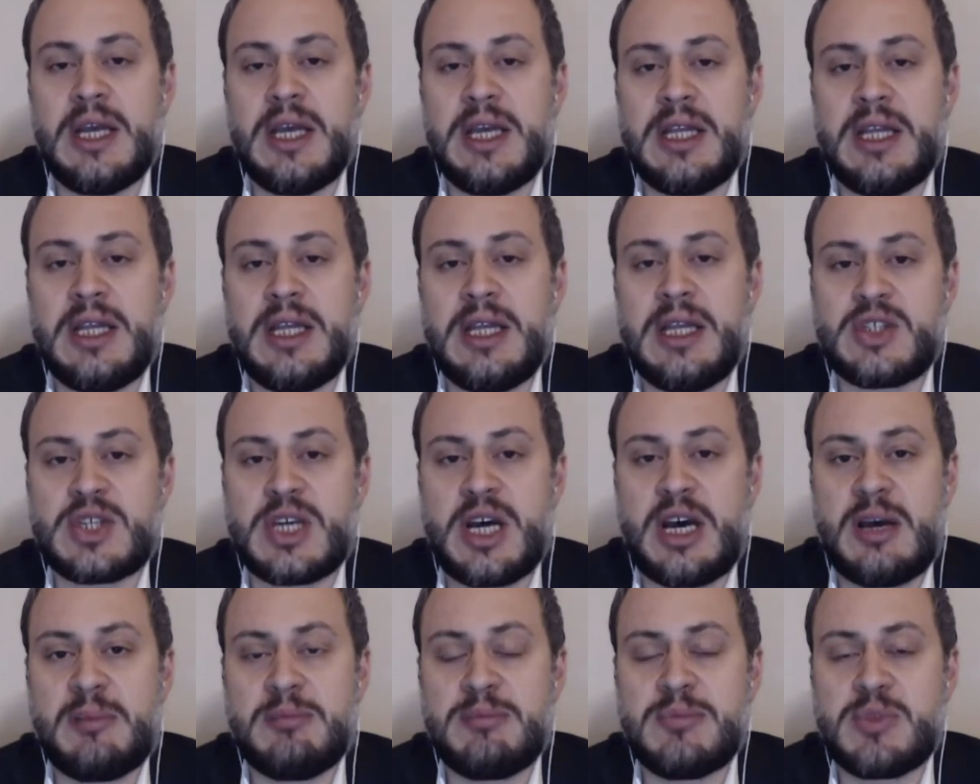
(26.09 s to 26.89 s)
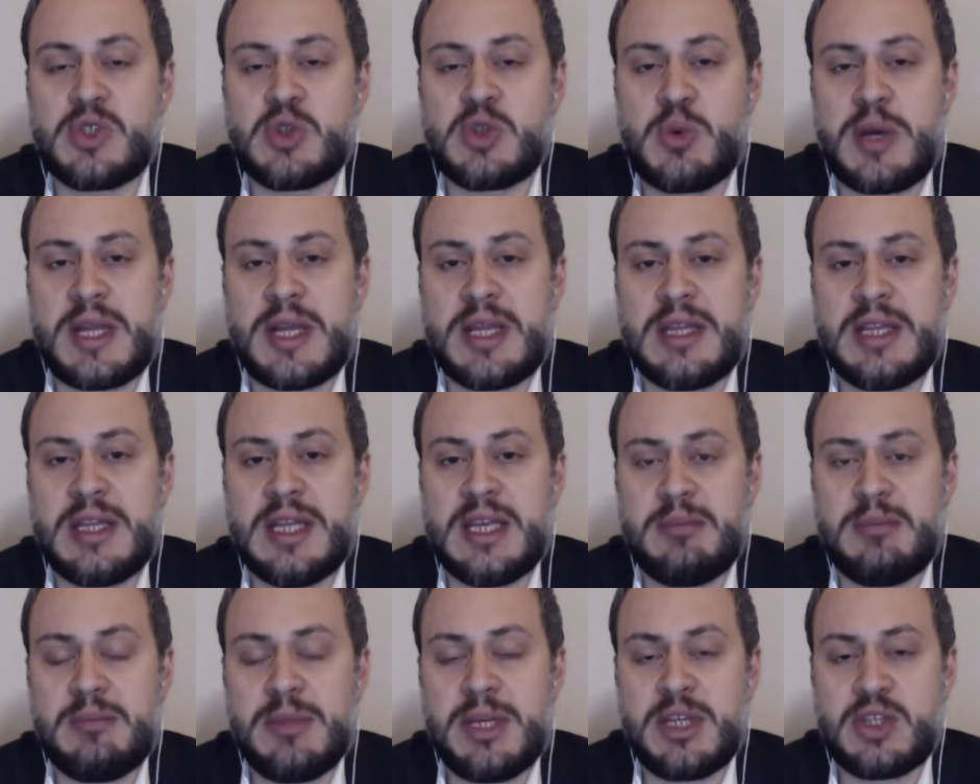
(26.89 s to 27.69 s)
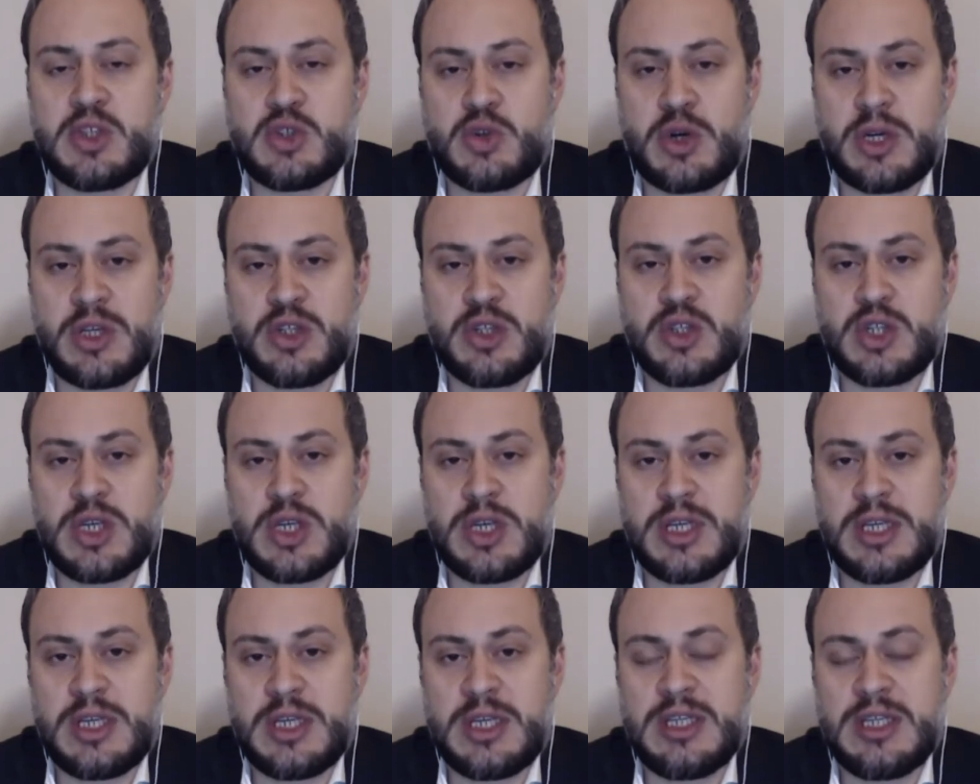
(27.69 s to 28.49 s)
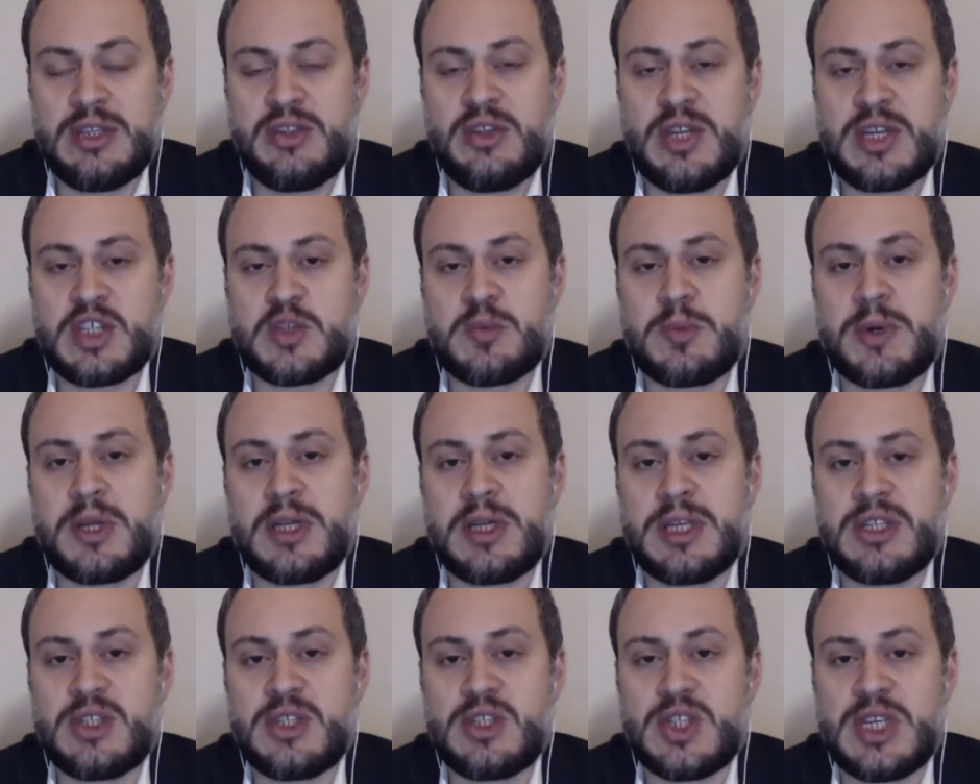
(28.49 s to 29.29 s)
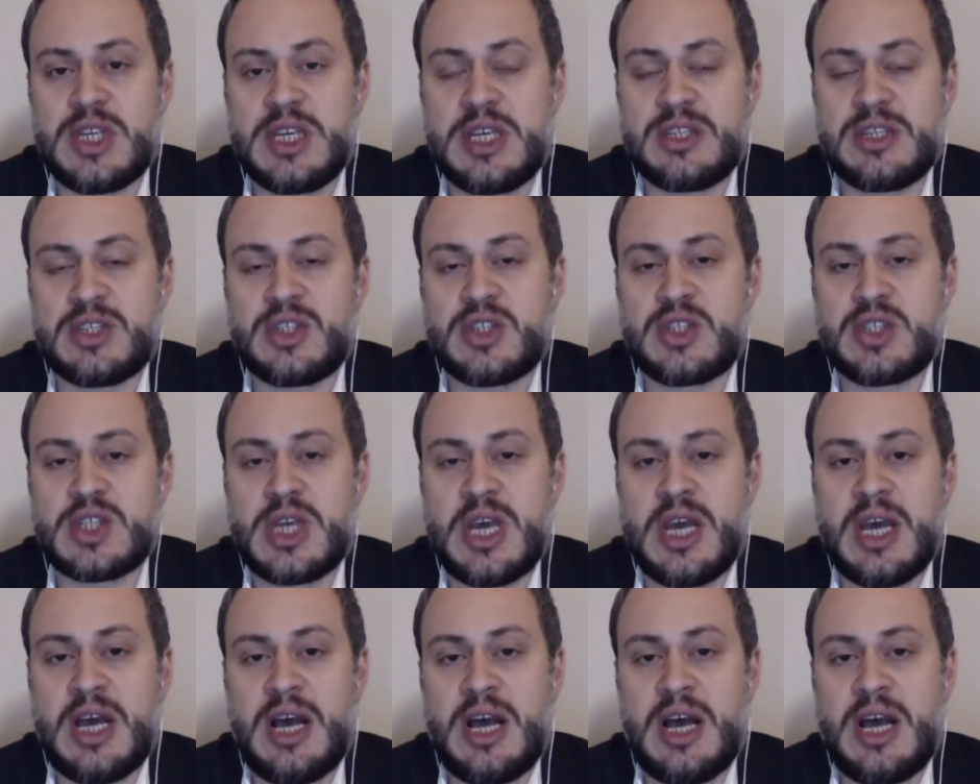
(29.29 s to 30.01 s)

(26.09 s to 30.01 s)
This comes when the administration desperately seeks